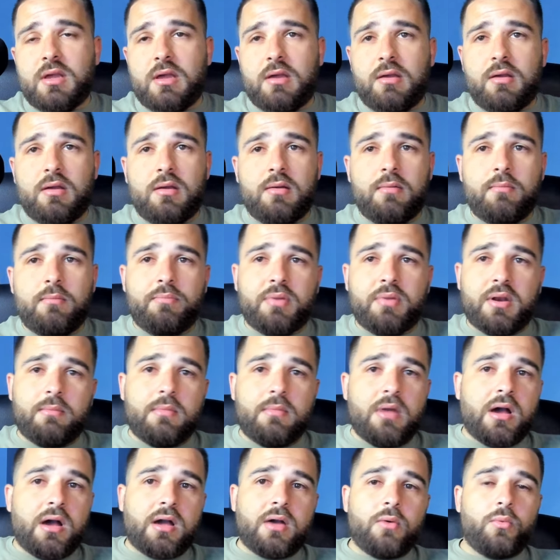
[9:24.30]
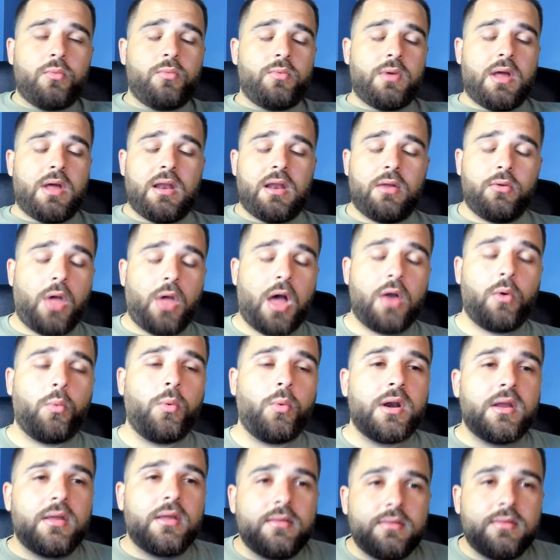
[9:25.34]
but I'm not, I don't
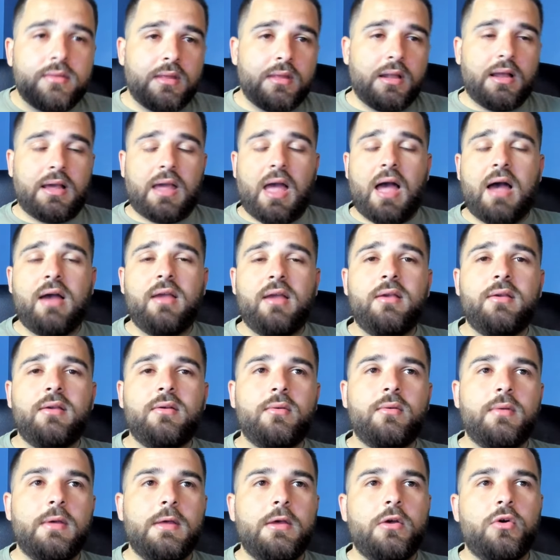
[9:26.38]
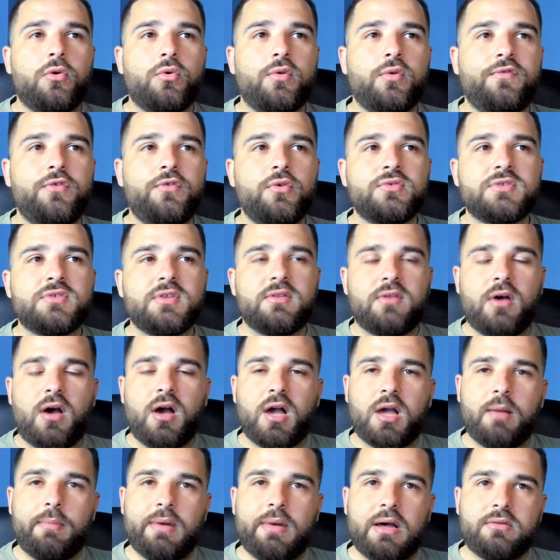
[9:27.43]
want to, like, I refuse to
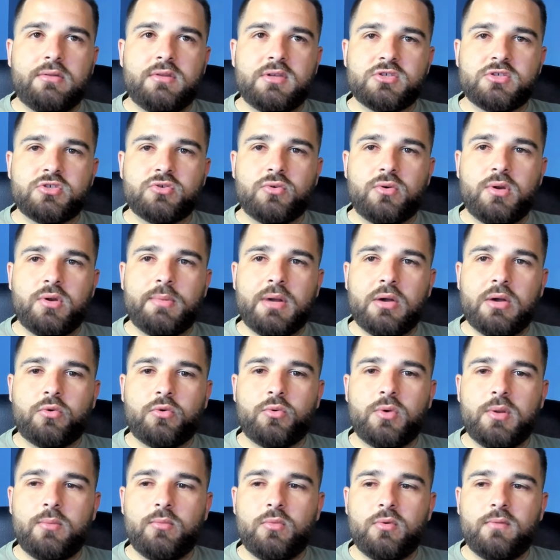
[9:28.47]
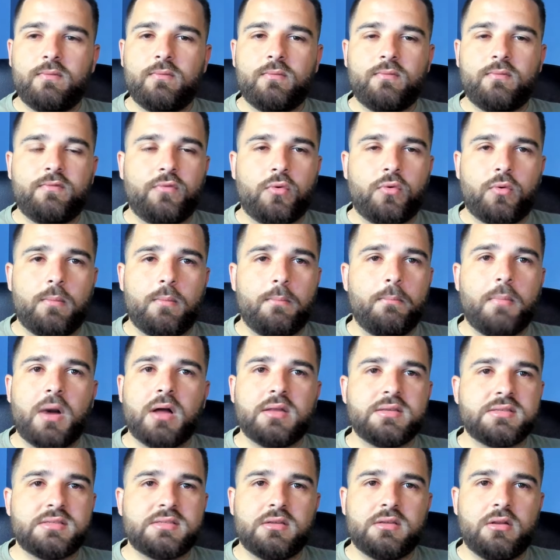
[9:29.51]
talk about this story about Greenwood for
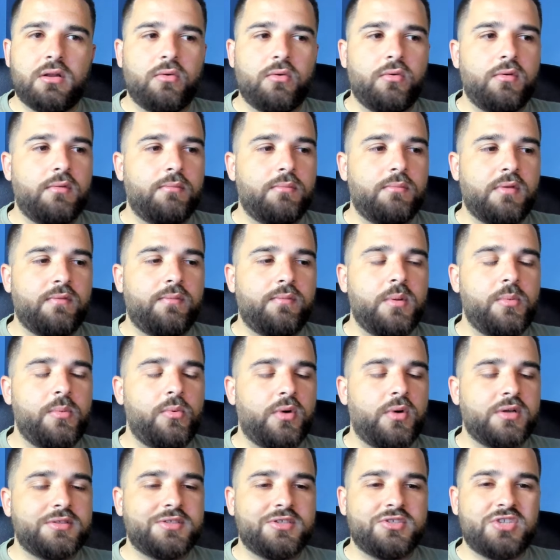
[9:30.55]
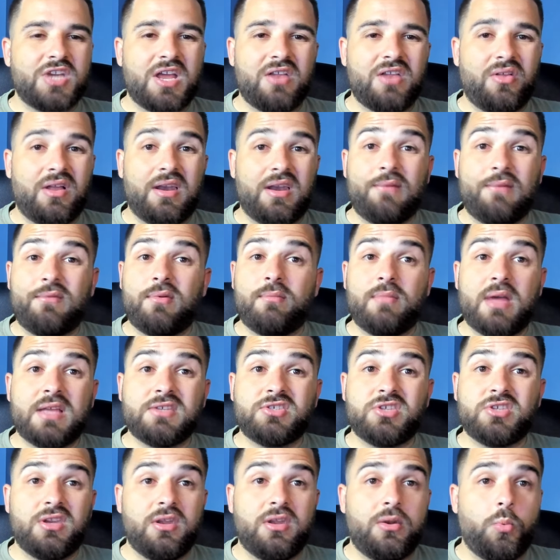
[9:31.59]
months. You know, people watch the channel, I never
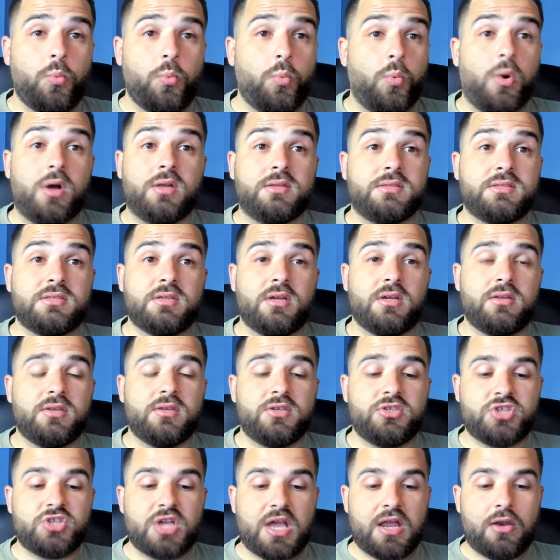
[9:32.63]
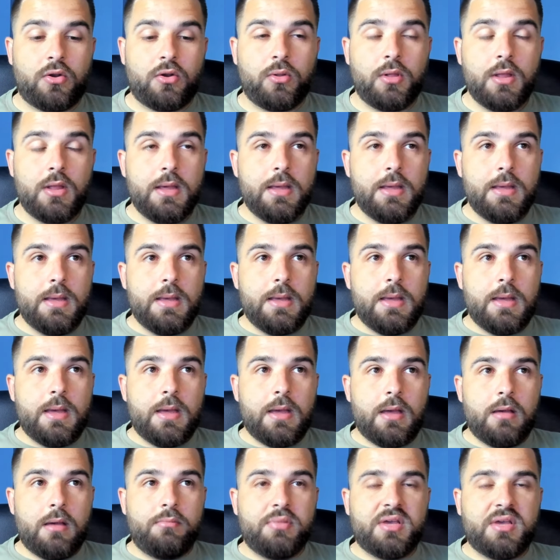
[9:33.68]
mentioned it once on this channel,
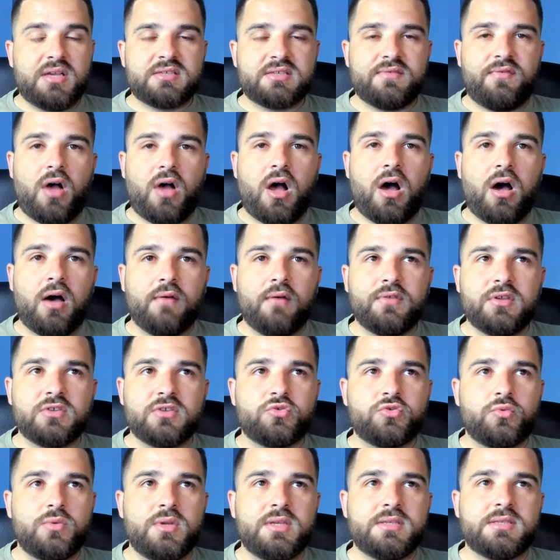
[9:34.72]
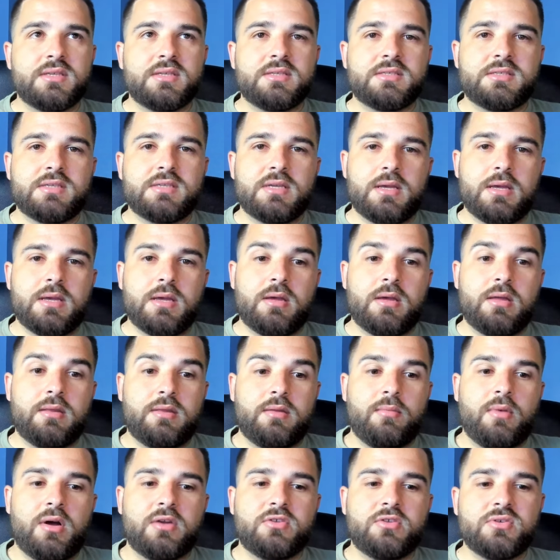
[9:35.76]
because of obvious reasons.
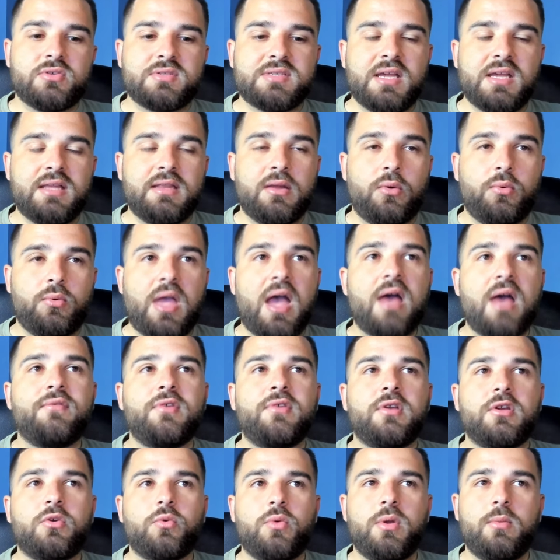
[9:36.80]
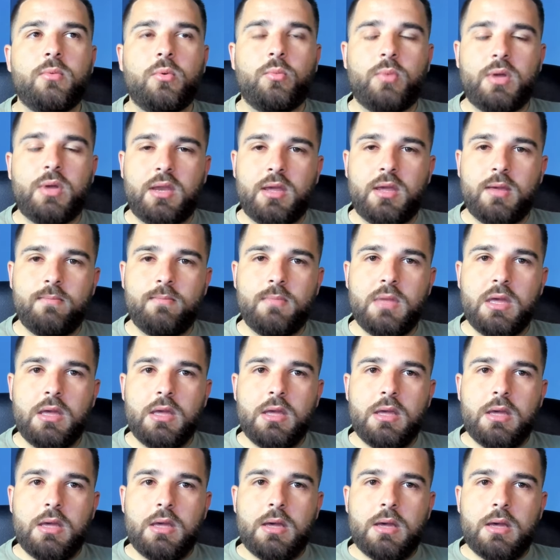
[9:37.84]
Di Marzio saying that we have an agreement with him,
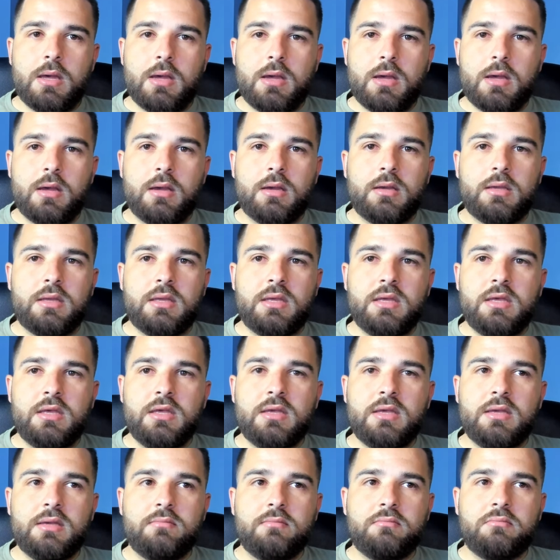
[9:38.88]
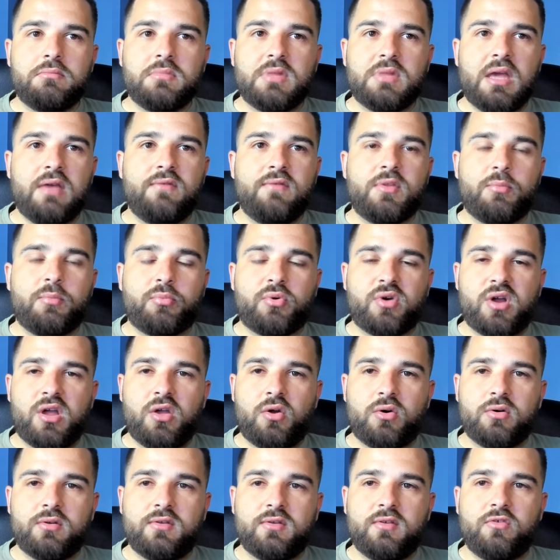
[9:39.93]
he gave the
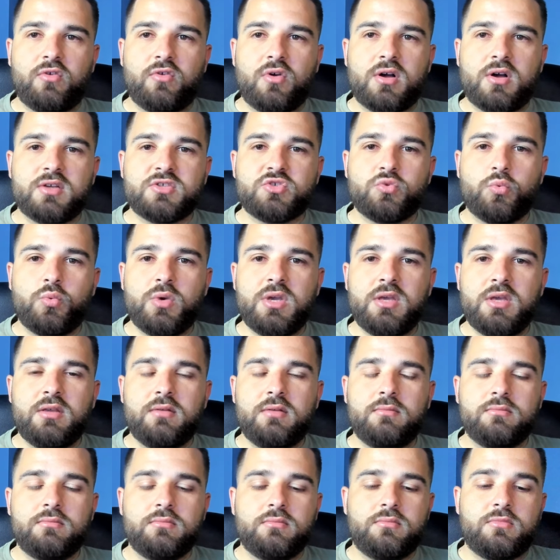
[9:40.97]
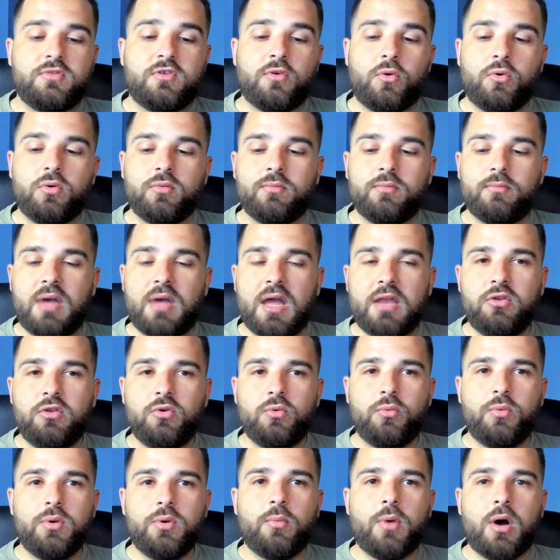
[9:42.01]
priority to us, we told
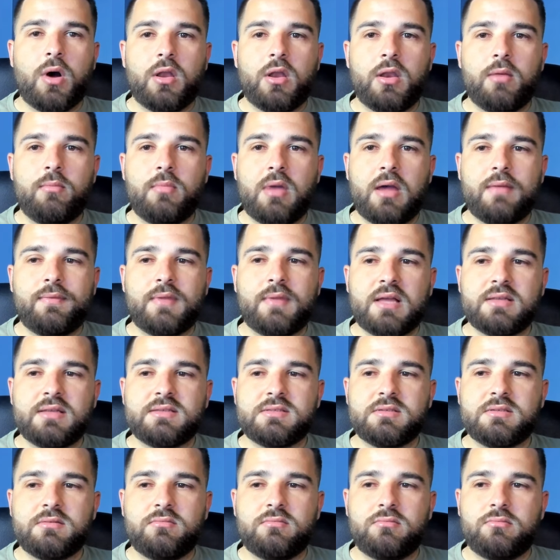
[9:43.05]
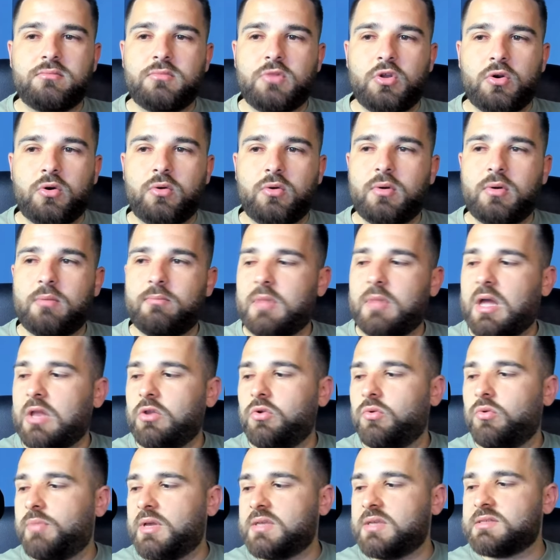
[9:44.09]
Manu we want him, and that's, you know, and
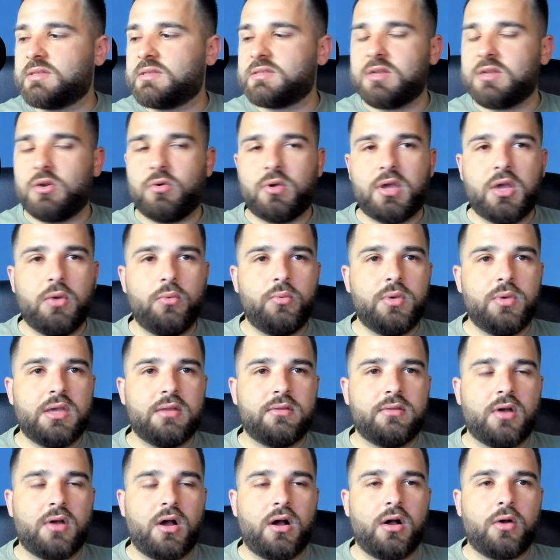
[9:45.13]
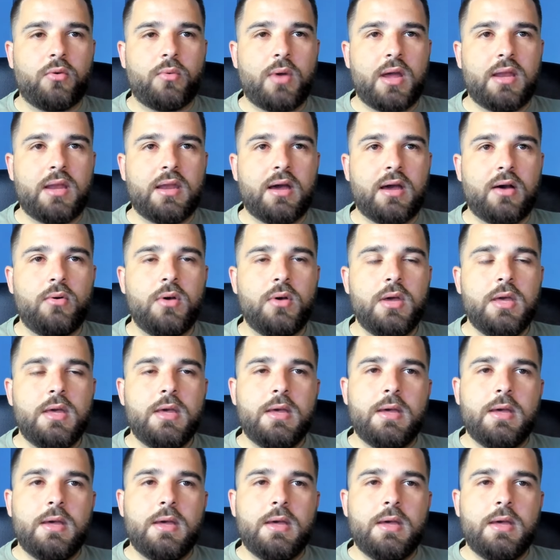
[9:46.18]
Manu basically said, okay, we can talk right now.